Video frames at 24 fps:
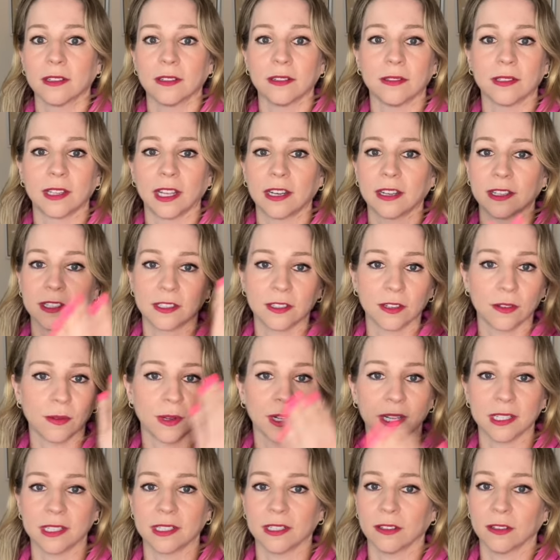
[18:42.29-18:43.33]
they just don't
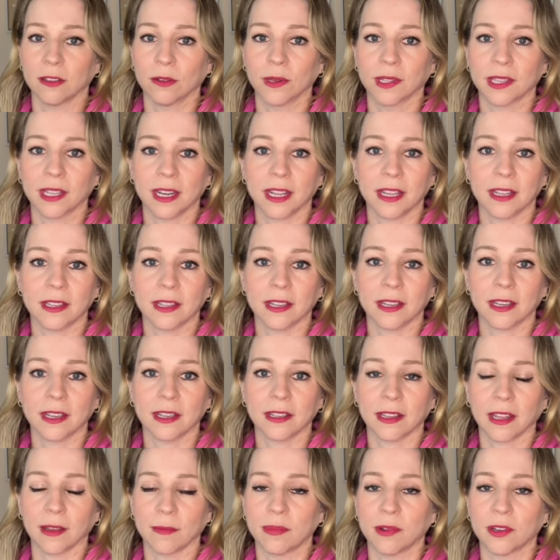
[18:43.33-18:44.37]
want to deal with
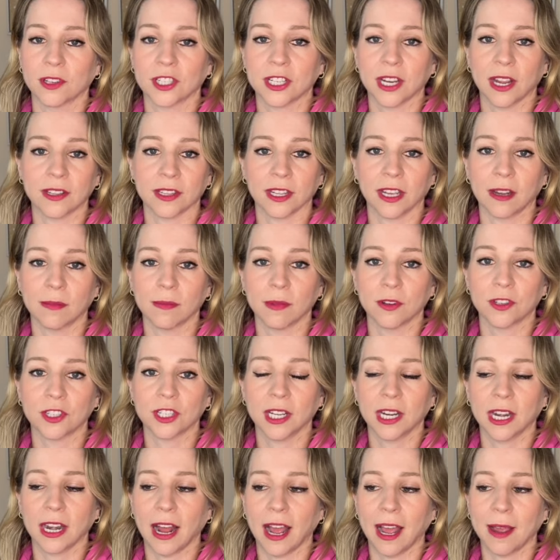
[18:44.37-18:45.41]
anything. They push out the emotion,
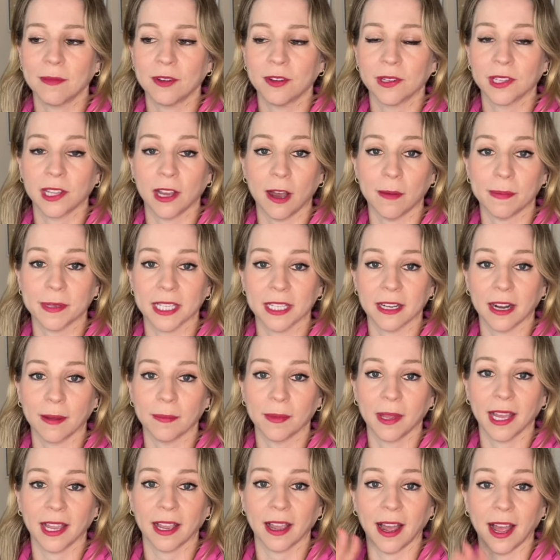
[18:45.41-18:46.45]
and I'm doing the opposite. I'm
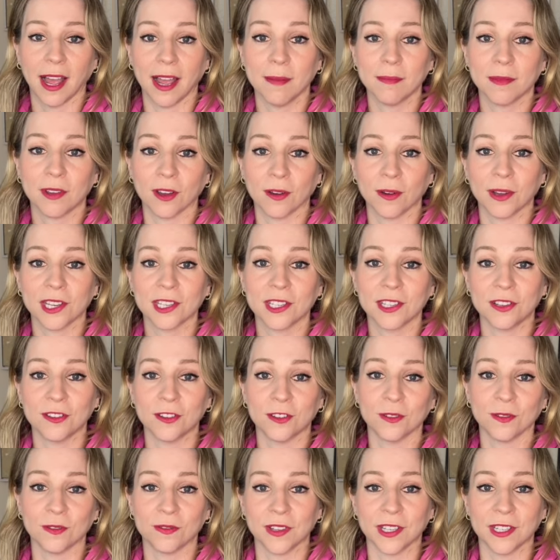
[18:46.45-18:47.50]
like, I'm going
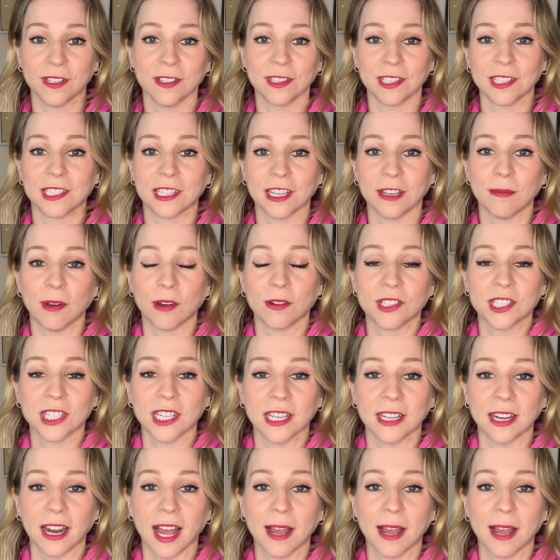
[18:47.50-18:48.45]
to feel this emotion.